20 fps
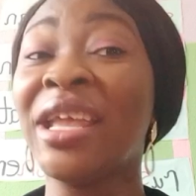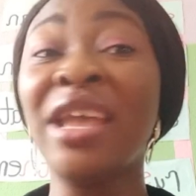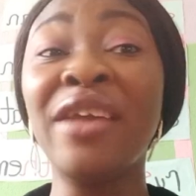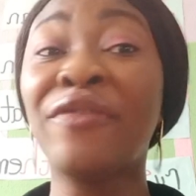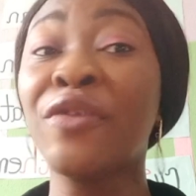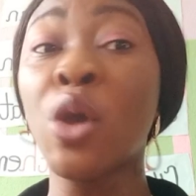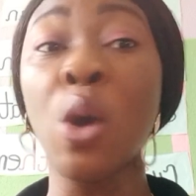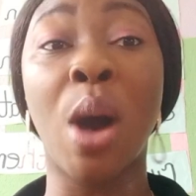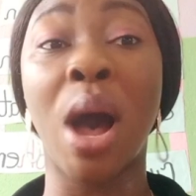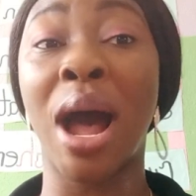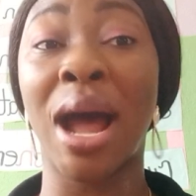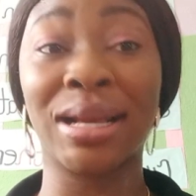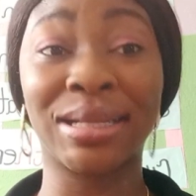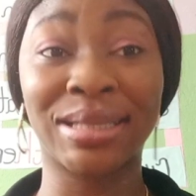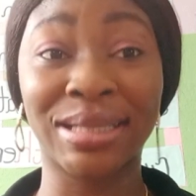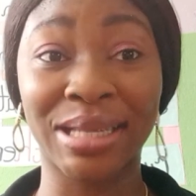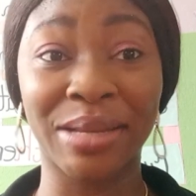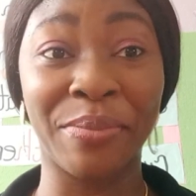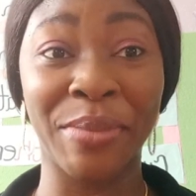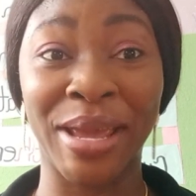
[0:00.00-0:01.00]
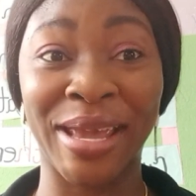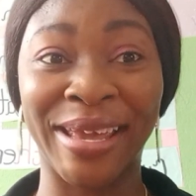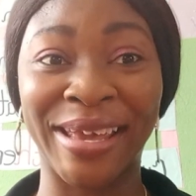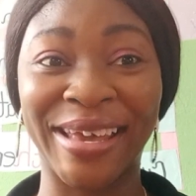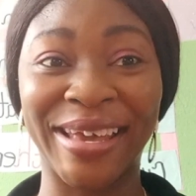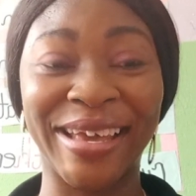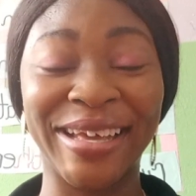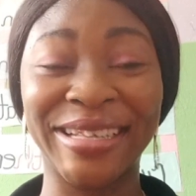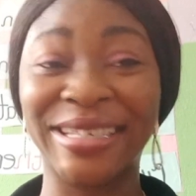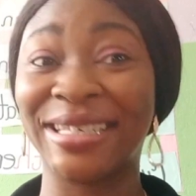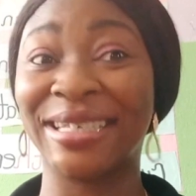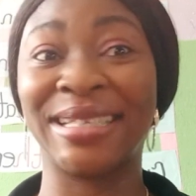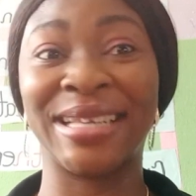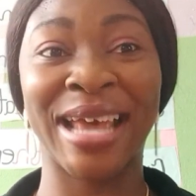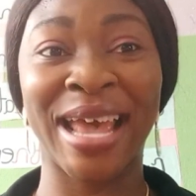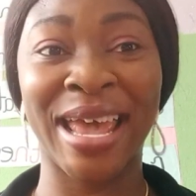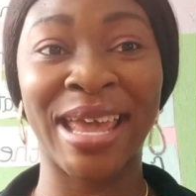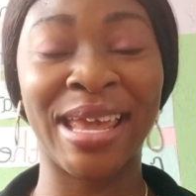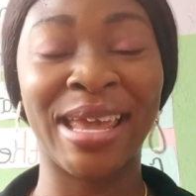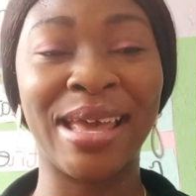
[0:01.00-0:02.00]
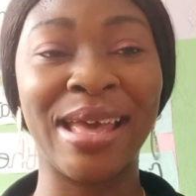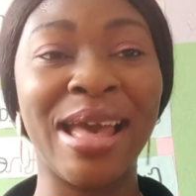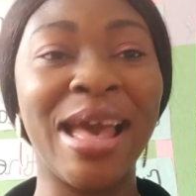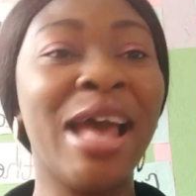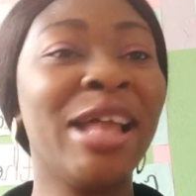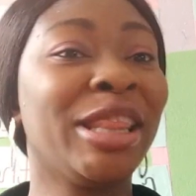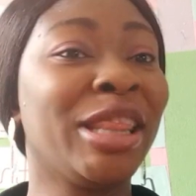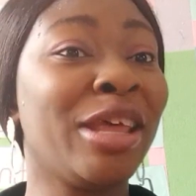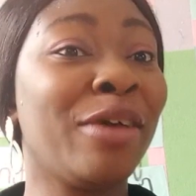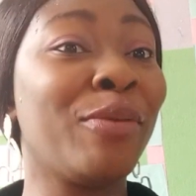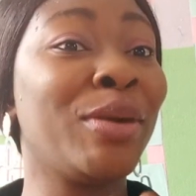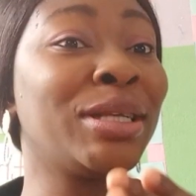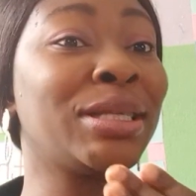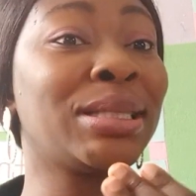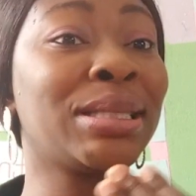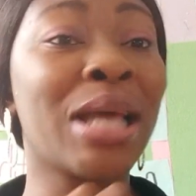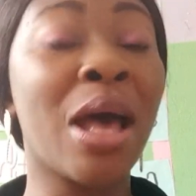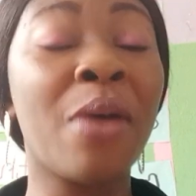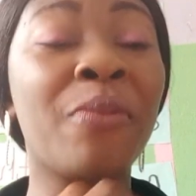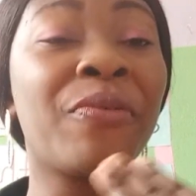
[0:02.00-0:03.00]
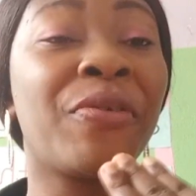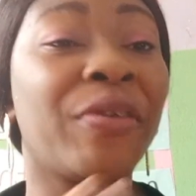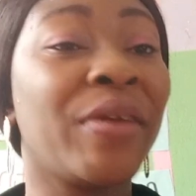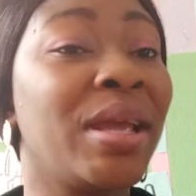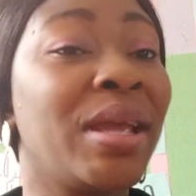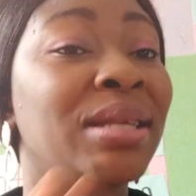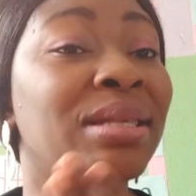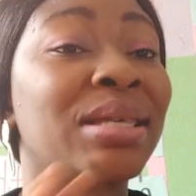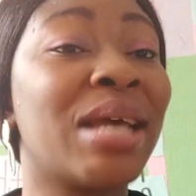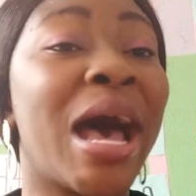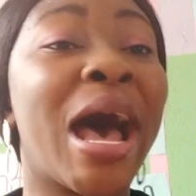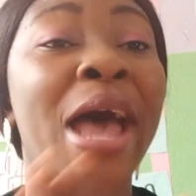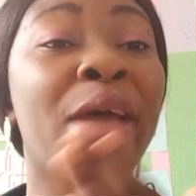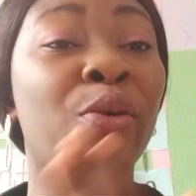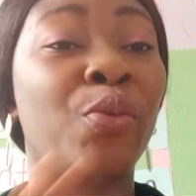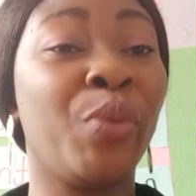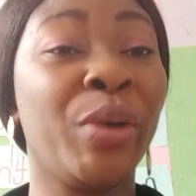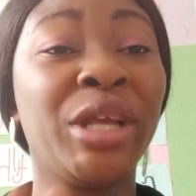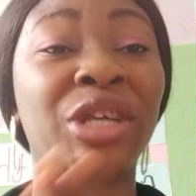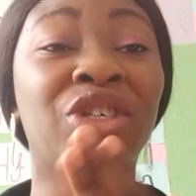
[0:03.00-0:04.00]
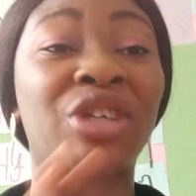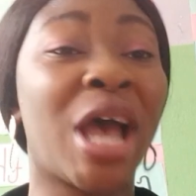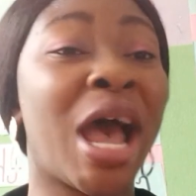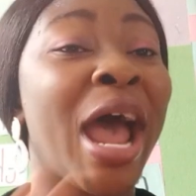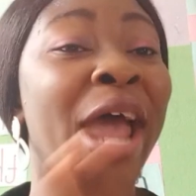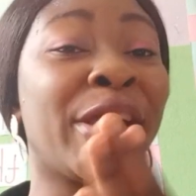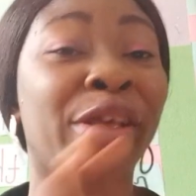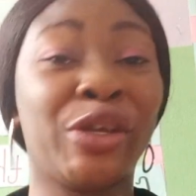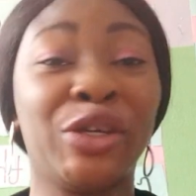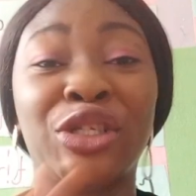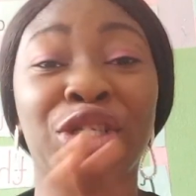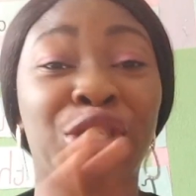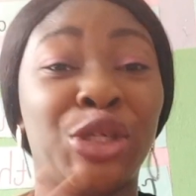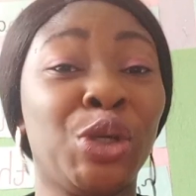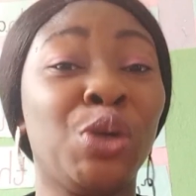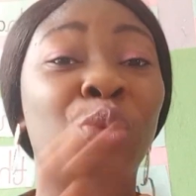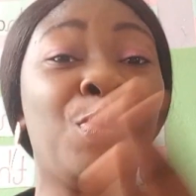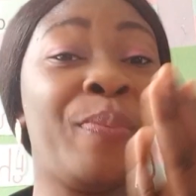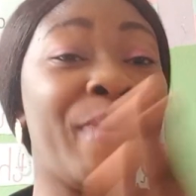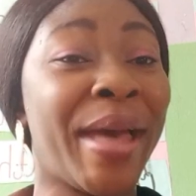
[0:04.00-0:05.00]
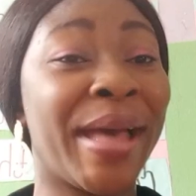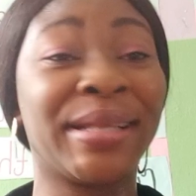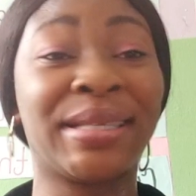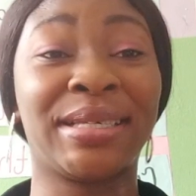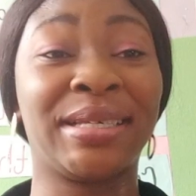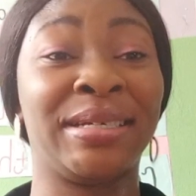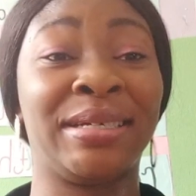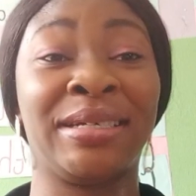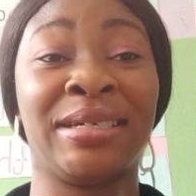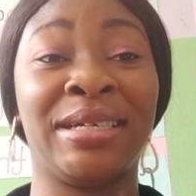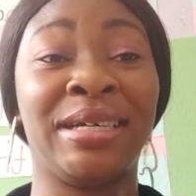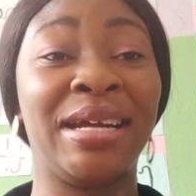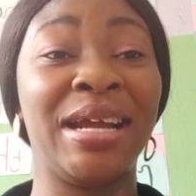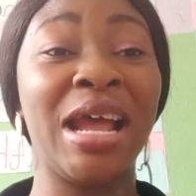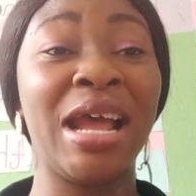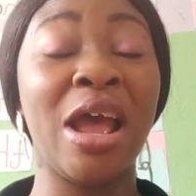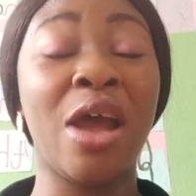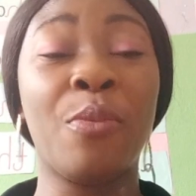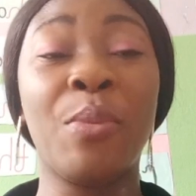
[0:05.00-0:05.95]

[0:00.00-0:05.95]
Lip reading: If you ask me today, there were some things I wish I could do better.